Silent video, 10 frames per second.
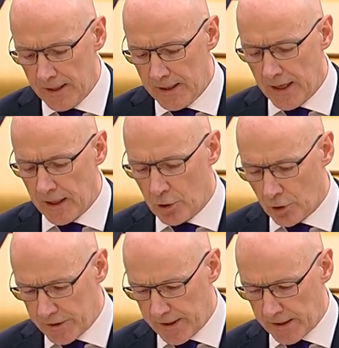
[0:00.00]
In that
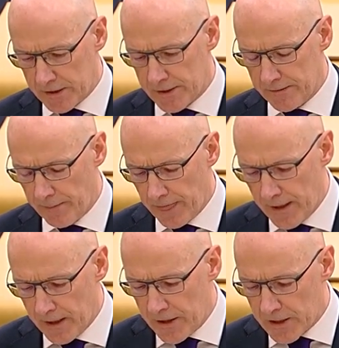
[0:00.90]
context,
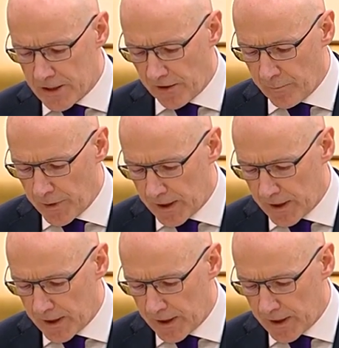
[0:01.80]
this Government